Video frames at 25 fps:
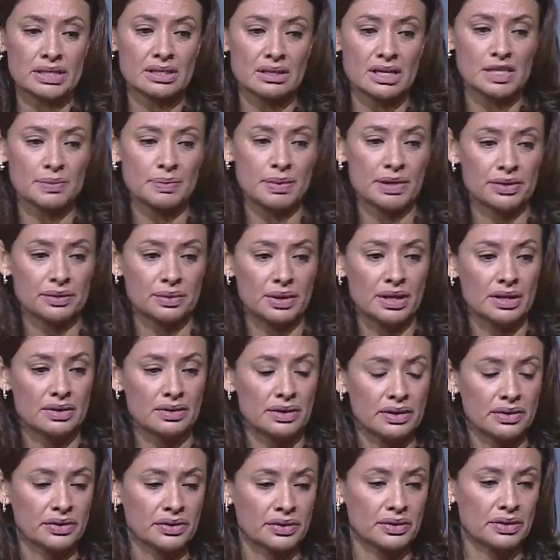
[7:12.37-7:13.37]
lost by
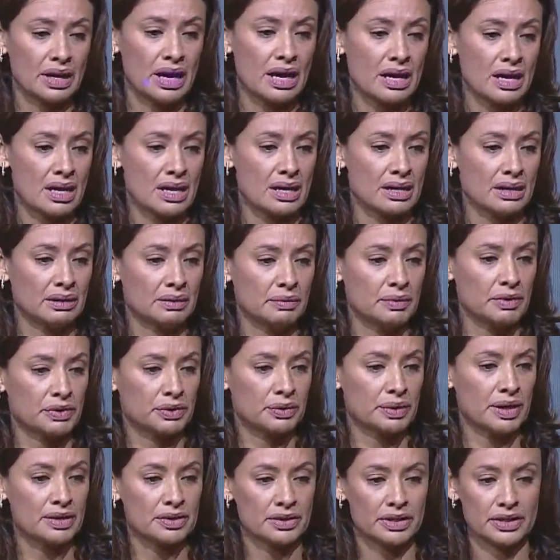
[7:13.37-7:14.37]

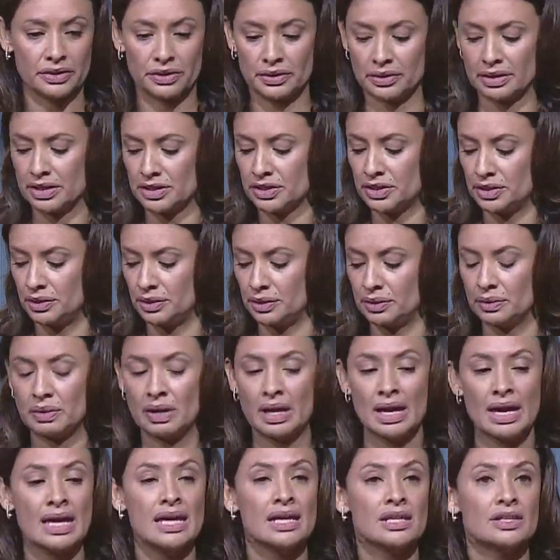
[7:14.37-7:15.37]
332.
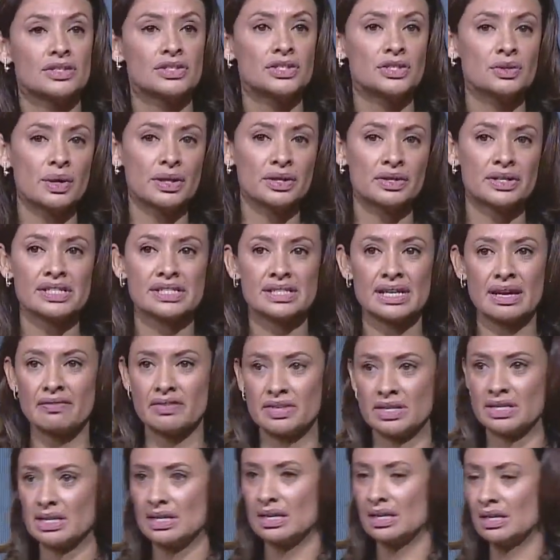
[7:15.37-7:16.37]

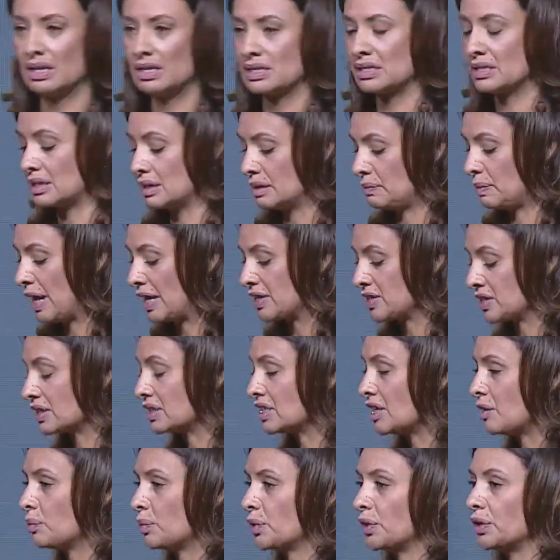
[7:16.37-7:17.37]
270 is the magic
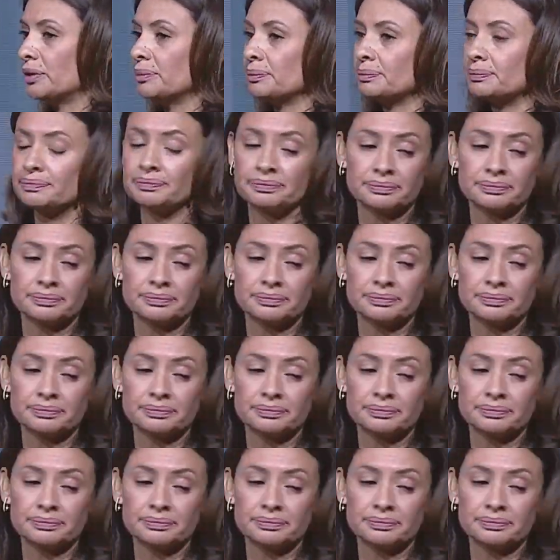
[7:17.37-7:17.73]
number.